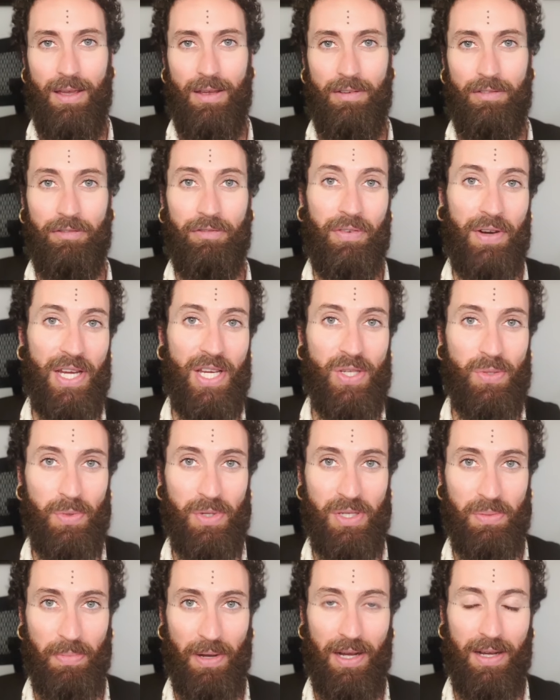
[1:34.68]
Freeze
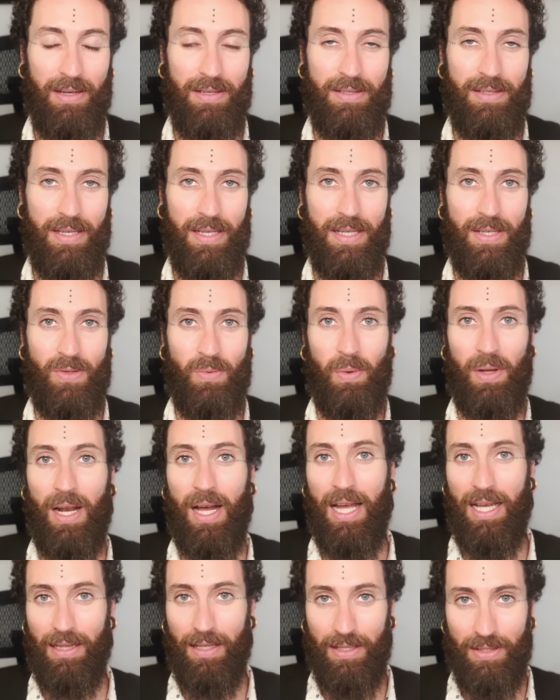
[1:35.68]
response is what
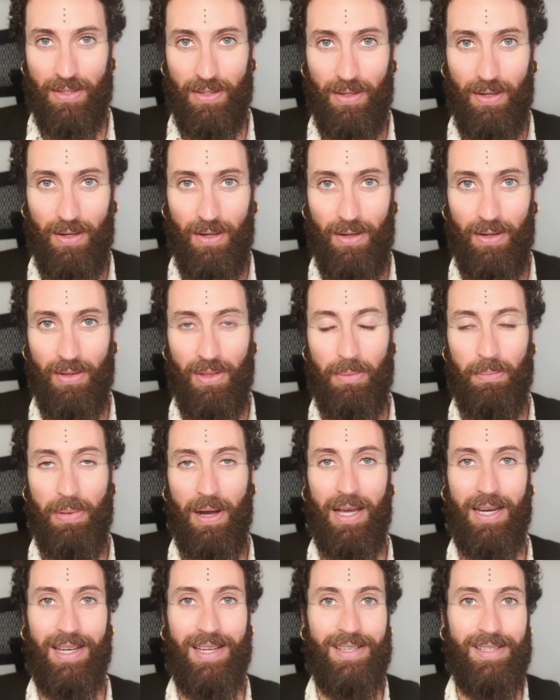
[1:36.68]
I like to call the
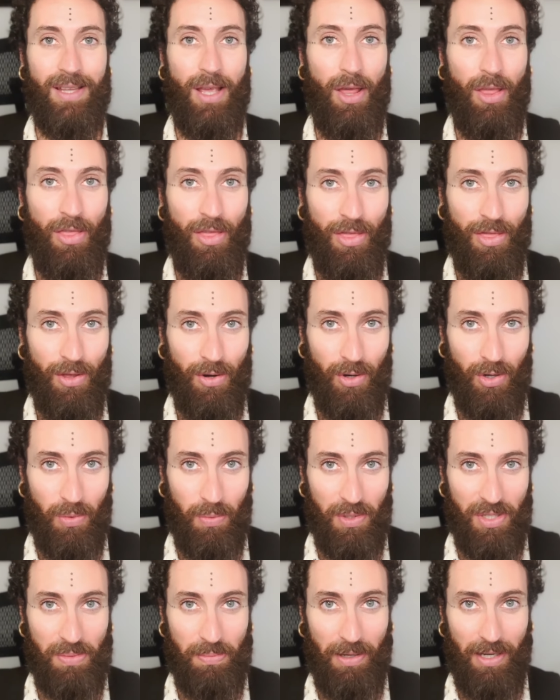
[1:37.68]
body's third
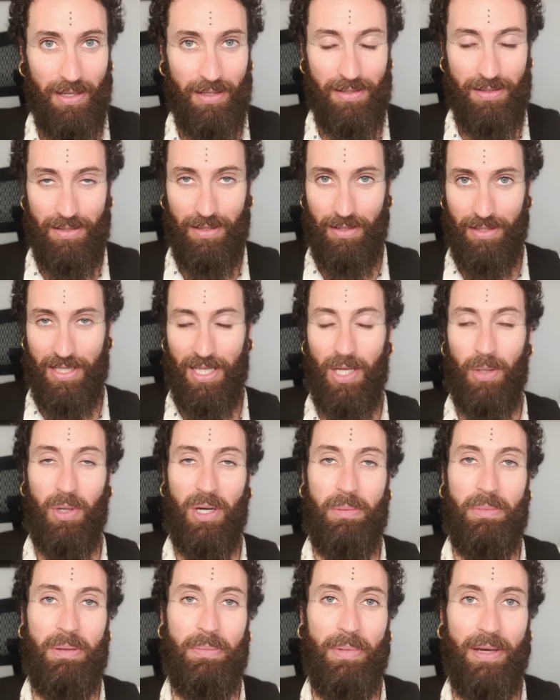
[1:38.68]
response, and I'll tell you
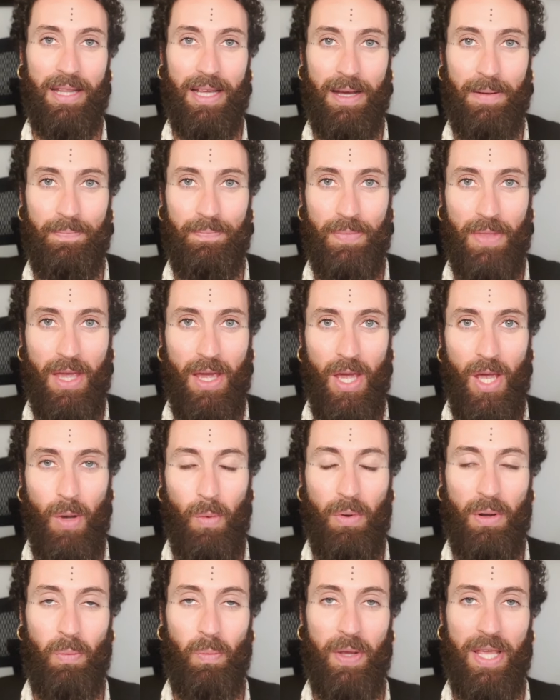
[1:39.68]
what I mean by that.
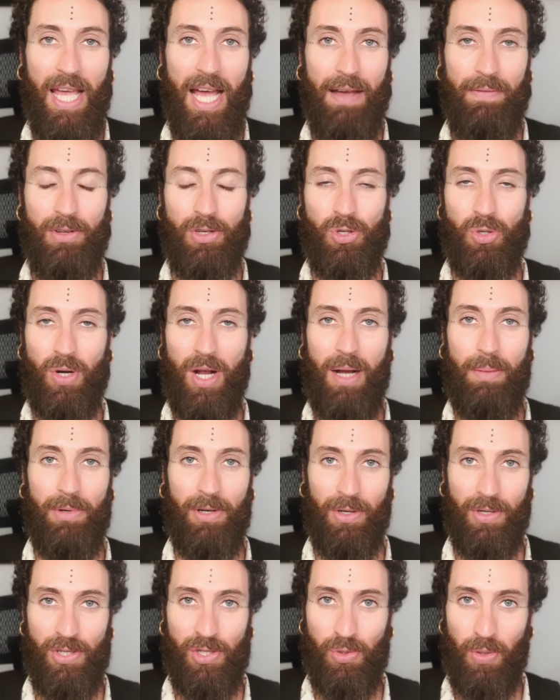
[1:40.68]
When we have a trauma
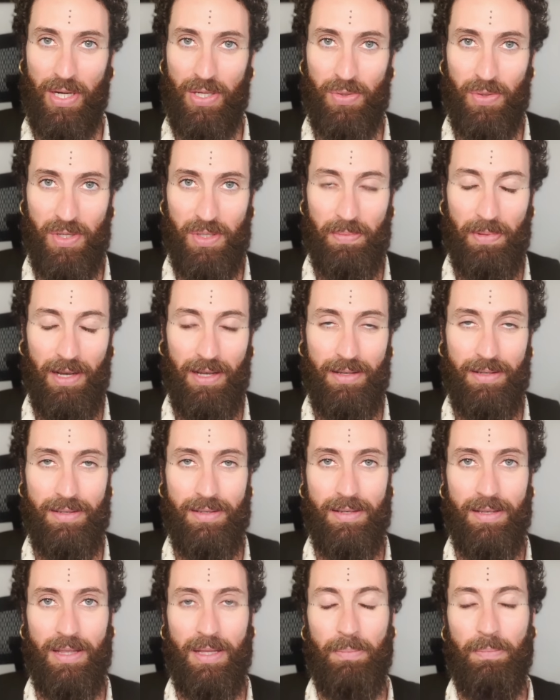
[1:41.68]
or stress
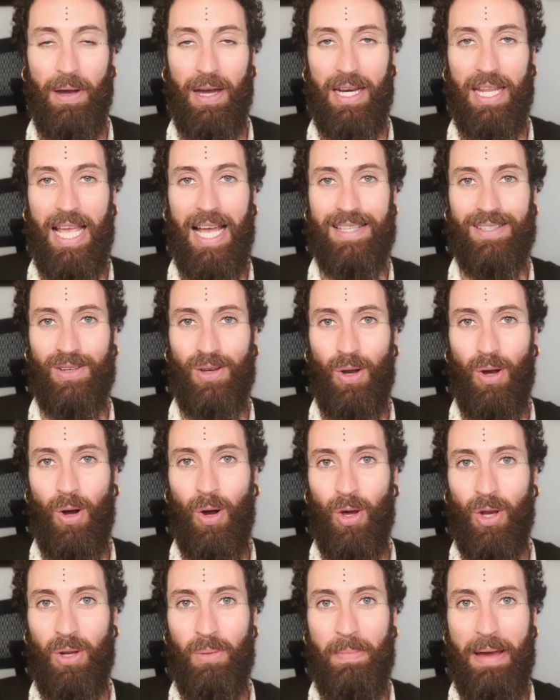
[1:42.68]
response, the body has an
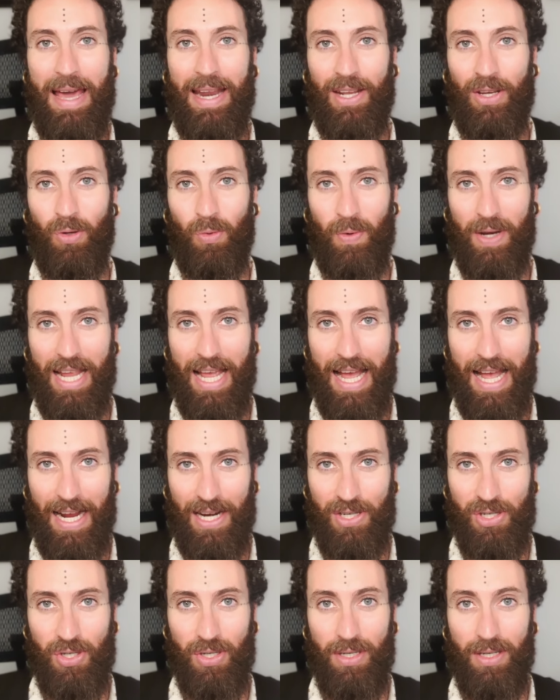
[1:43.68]
automatic
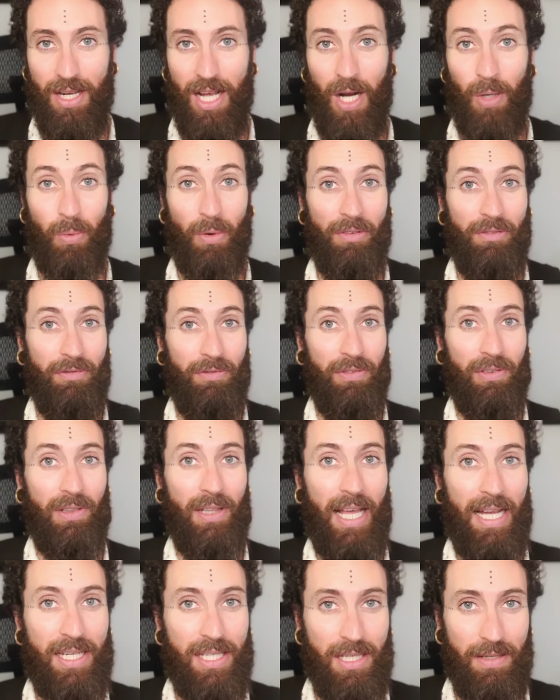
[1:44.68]
reaction, a
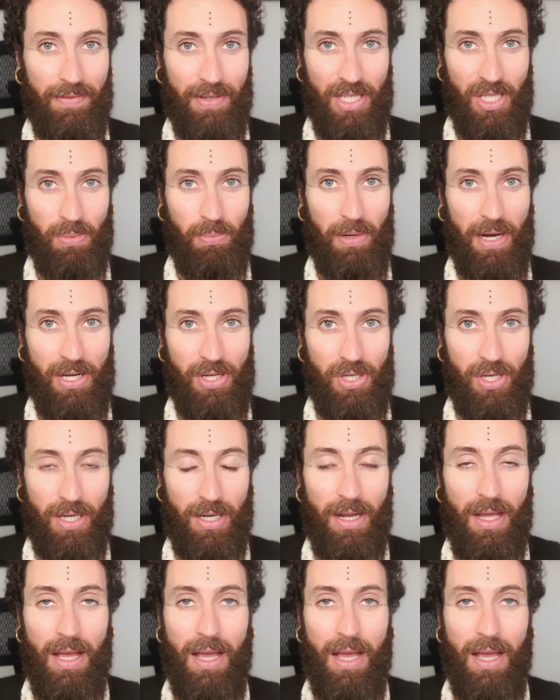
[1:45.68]
reflexive expression